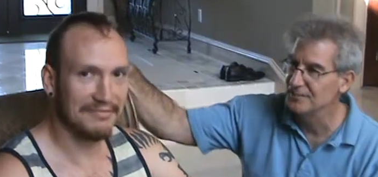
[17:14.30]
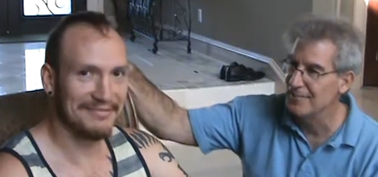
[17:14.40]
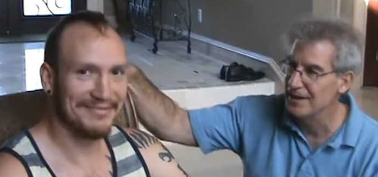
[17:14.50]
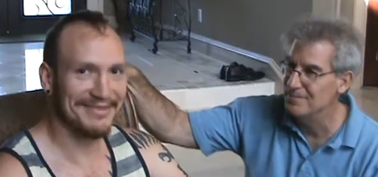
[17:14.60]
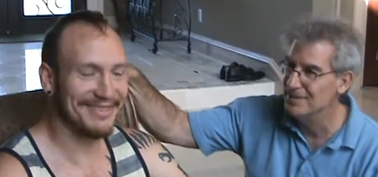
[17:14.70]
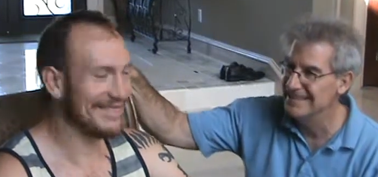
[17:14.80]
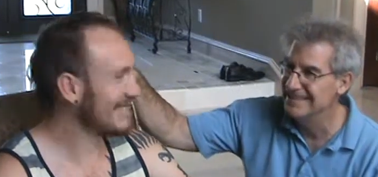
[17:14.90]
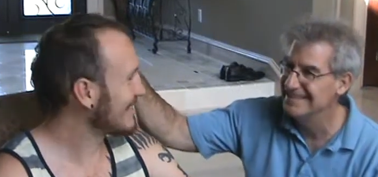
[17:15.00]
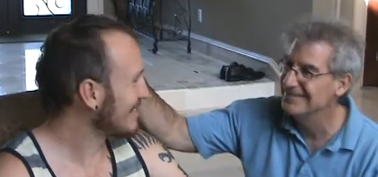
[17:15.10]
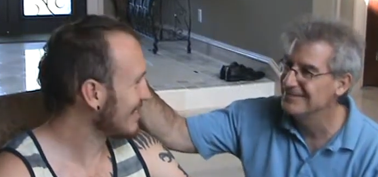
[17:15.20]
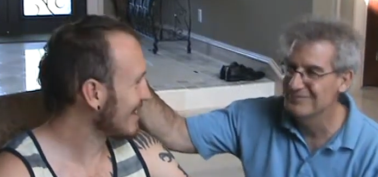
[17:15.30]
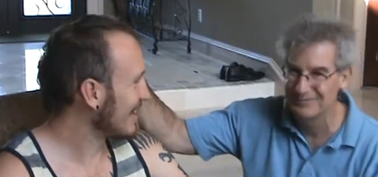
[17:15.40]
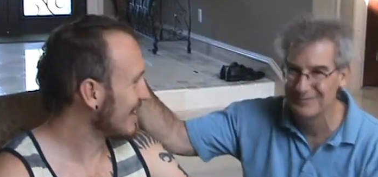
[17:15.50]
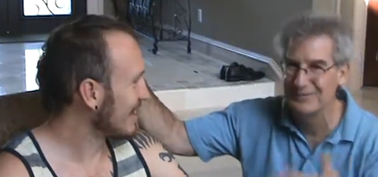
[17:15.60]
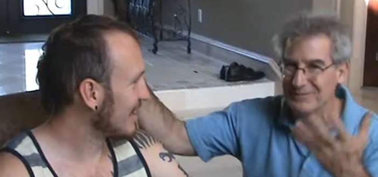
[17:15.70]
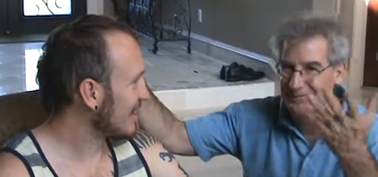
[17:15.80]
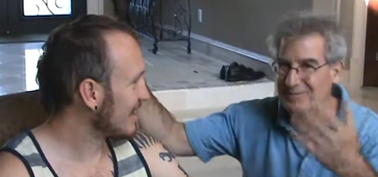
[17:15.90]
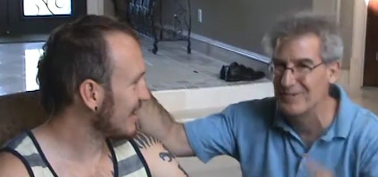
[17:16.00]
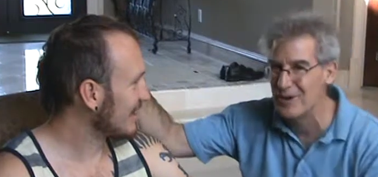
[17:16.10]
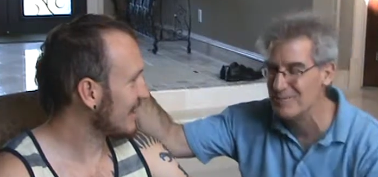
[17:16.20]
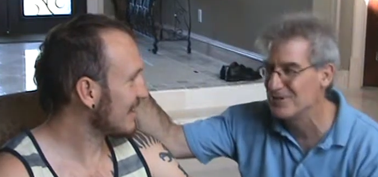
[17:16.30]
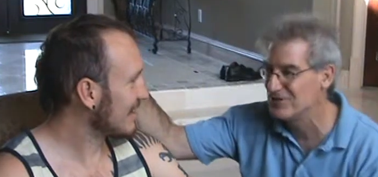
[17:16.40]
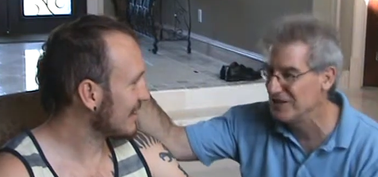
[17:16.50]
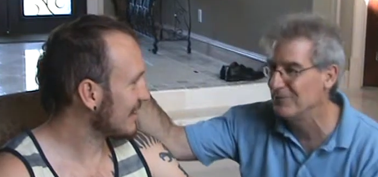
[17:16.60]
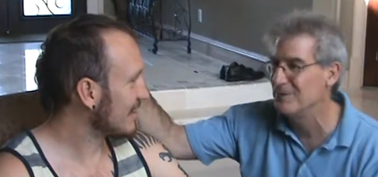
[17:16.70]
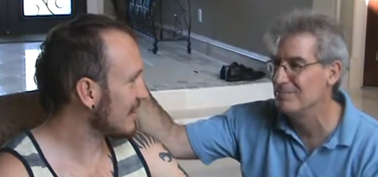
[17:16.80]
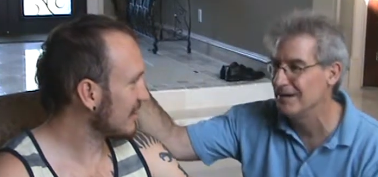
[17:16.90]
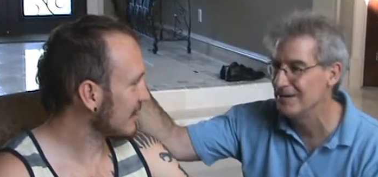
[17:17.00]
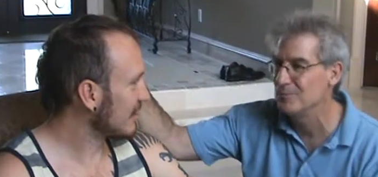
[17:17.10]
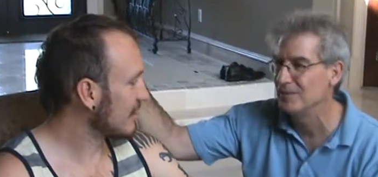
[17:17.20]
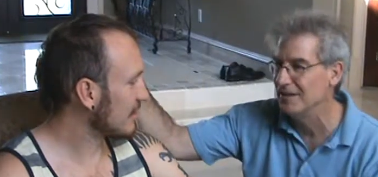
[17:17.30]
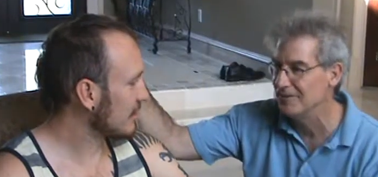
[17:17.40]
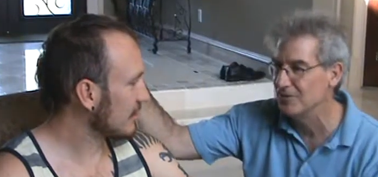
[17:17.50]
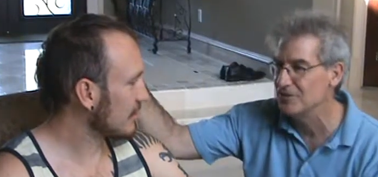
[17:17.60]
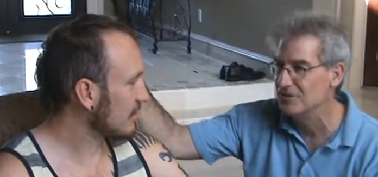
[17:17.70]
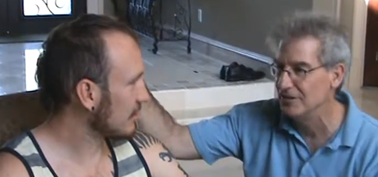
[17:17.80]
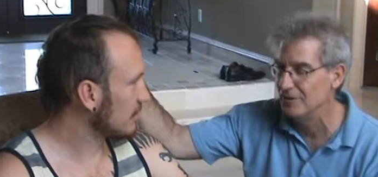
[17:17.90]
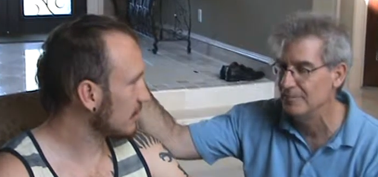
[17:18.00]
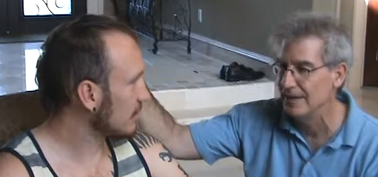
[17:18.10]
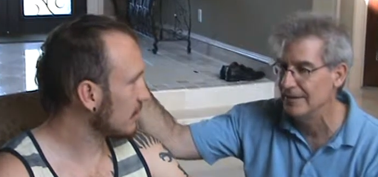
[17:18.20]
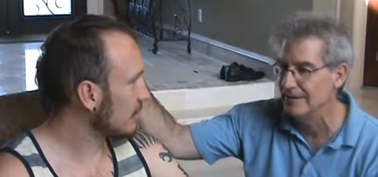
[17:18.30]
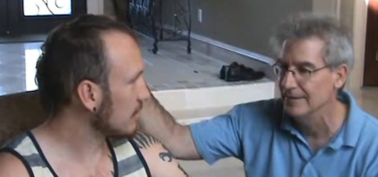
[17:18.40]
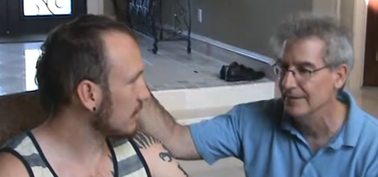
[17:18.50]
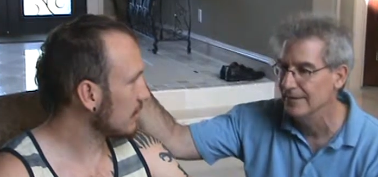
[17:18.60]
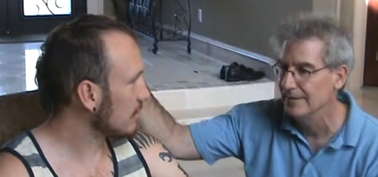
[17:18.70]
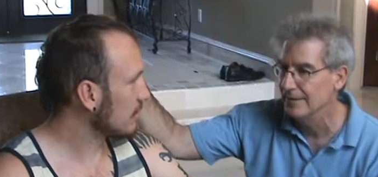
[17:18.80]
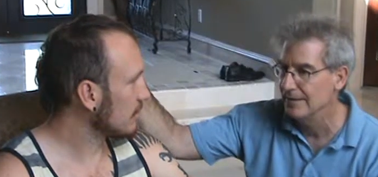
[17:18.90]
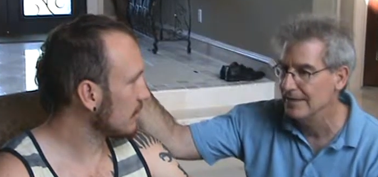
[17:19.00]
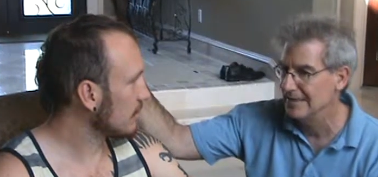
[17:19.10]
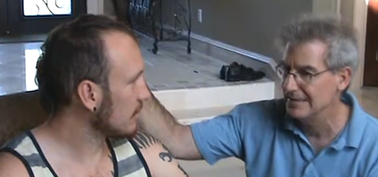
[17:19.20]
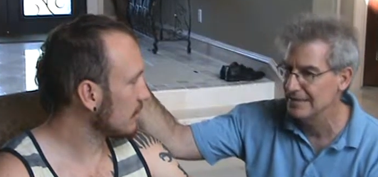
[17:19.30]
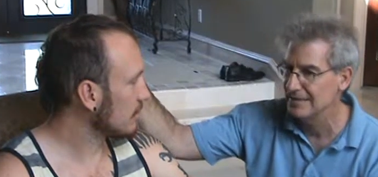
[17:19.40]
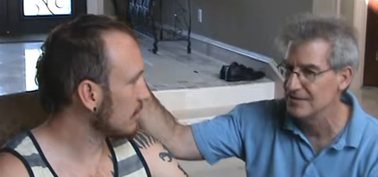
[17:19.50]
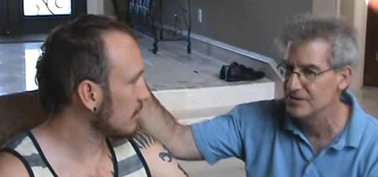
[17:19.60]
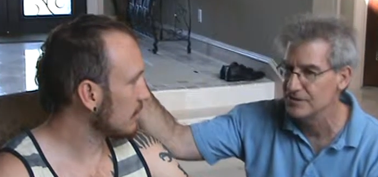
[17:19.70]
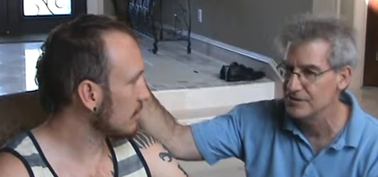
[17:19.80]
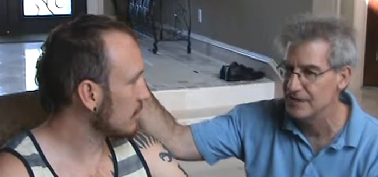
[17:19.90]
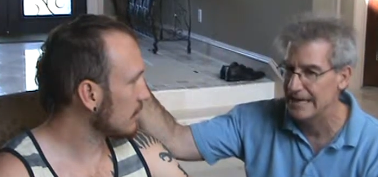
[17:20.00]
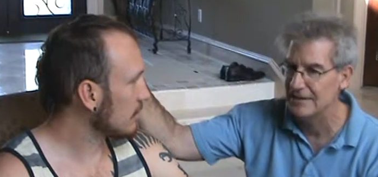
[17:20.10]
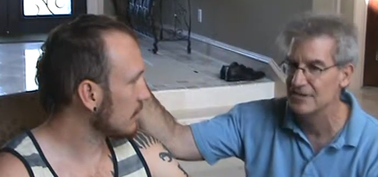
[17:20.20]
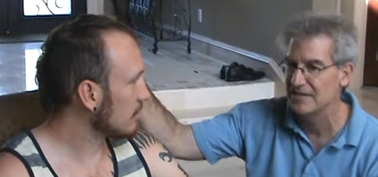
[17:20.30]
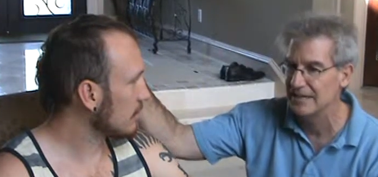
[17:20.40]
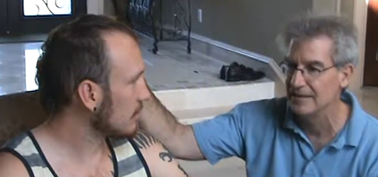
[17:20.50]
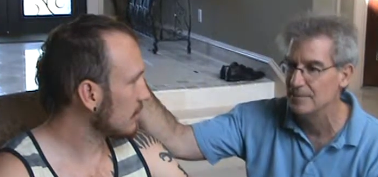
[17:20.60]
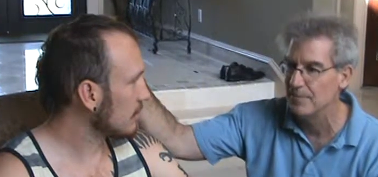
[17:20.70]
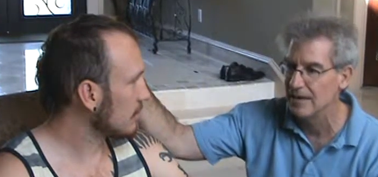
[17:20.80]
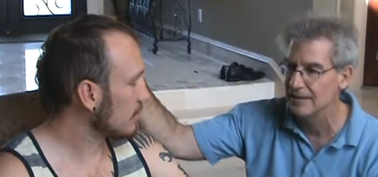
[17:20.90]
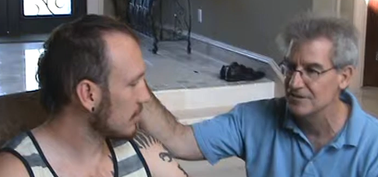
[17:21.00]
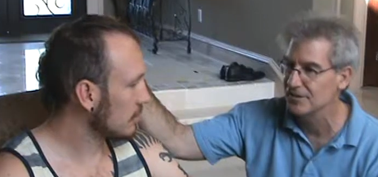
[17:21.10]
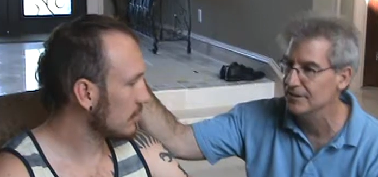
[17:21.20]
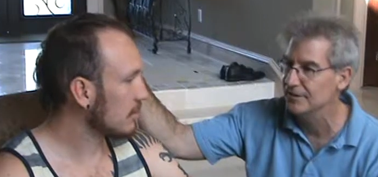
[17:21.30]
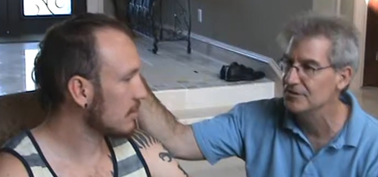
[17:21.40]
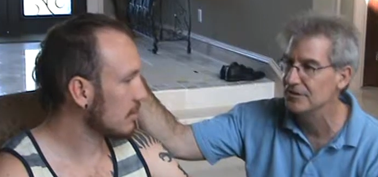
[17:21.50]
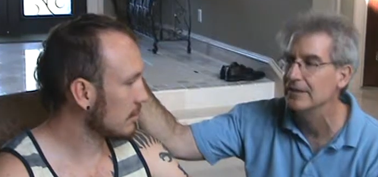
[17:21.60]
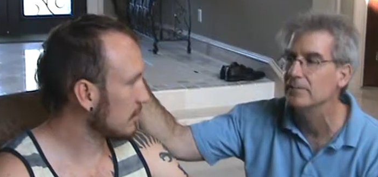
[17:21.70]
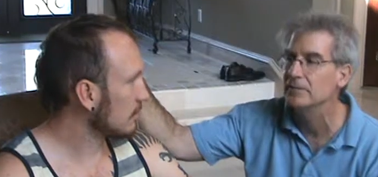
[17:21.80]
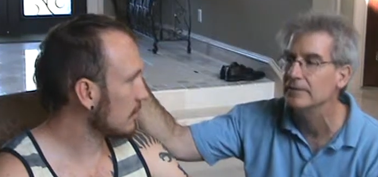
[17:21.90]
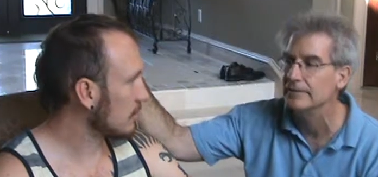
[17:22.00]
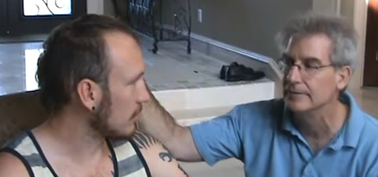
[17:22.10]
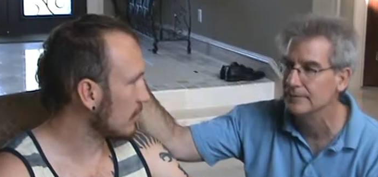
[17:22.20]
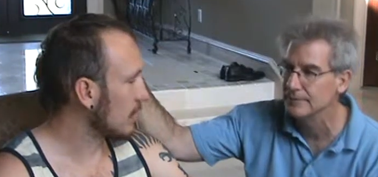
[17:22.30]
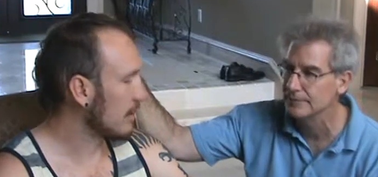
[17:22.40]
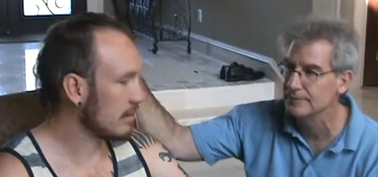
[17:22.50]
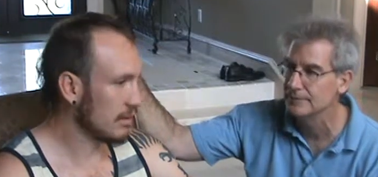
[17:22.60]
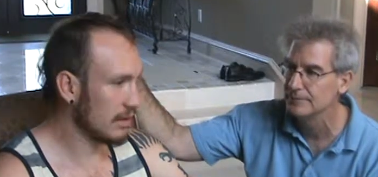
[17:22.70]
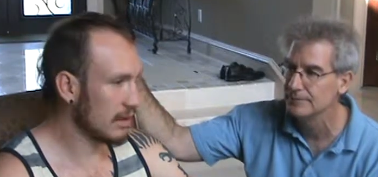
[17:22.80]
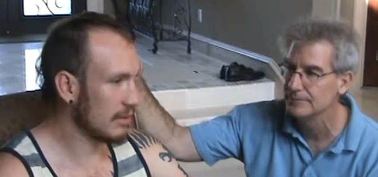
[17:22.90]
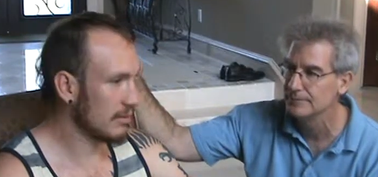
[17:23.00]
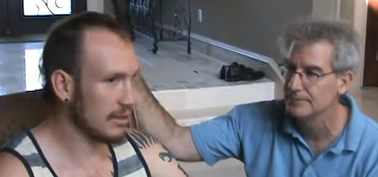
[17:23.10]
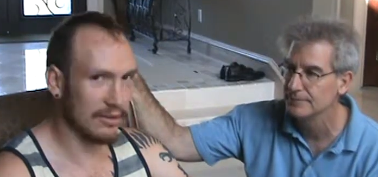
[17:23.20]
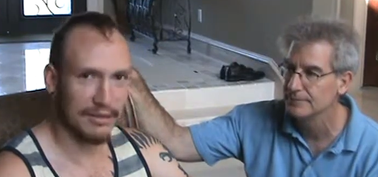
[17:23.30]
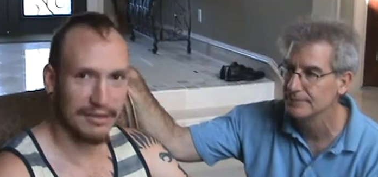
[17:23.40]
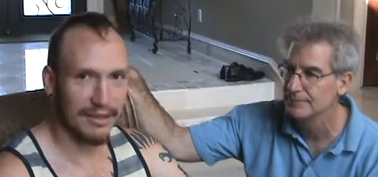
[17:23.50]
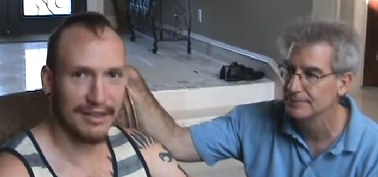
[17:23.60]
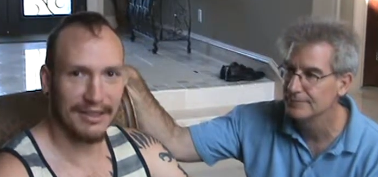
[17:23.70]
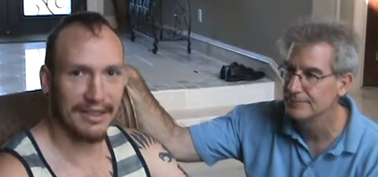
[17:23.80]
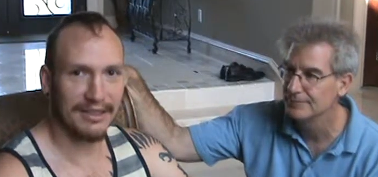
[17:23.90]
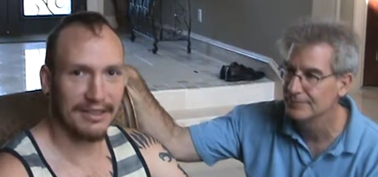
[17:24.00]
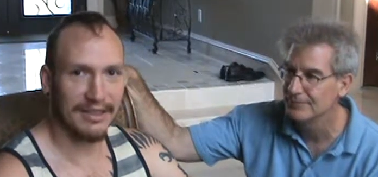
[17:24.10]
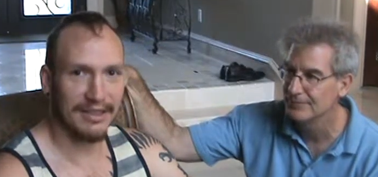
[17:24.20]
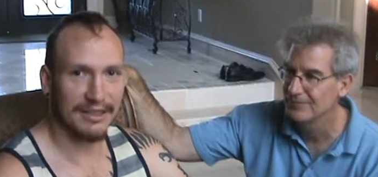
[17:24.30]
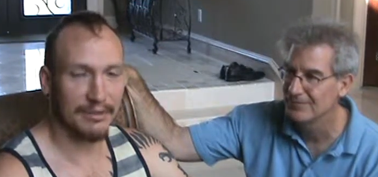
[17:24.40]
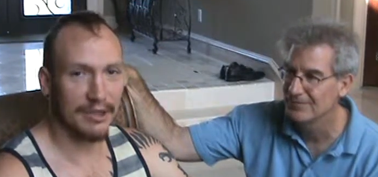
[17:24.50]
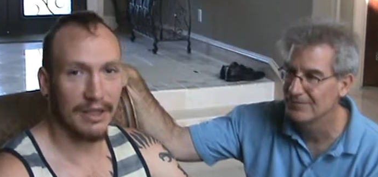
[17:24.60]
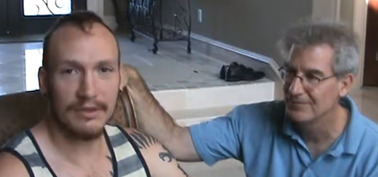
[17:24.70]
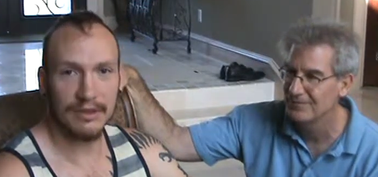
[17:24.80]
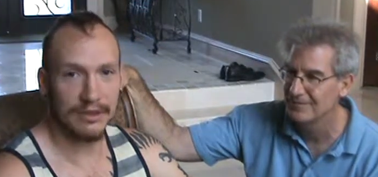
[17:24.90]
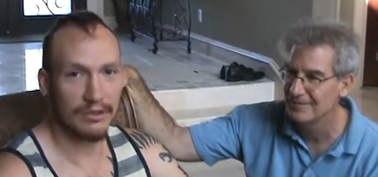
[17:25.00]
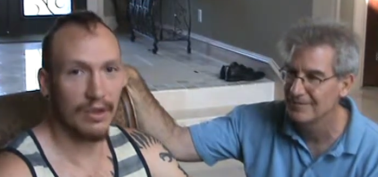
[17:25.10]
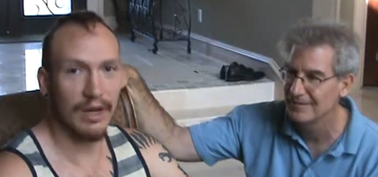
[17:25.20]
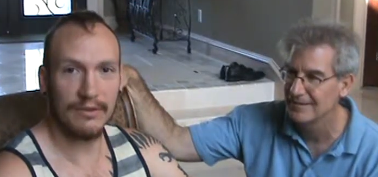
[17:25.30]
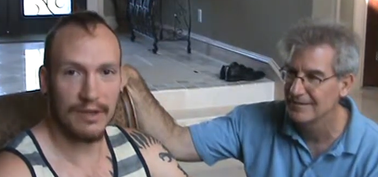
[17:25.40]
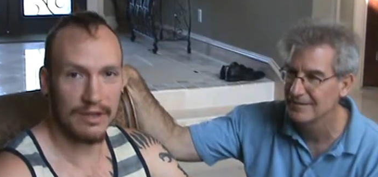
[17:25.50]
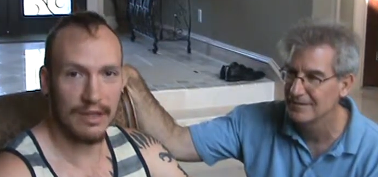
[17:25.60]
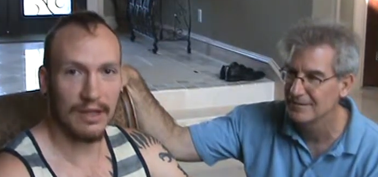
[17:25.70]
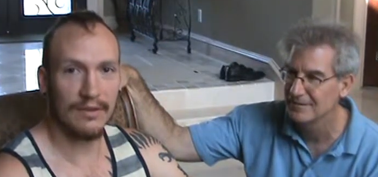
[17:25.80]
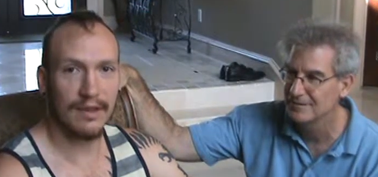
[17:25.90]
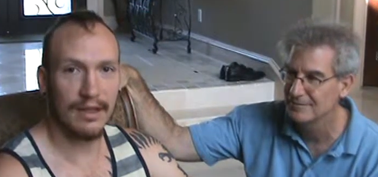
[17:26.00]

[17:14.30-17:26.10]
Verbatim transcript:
Speaker 1: and might be almost everybody when they first hear about it, they think this is
Speaker 2: outside the box and they're skeptical. Right. Yeah. I mean, there's nothing I could say except you'd have to try it for yourself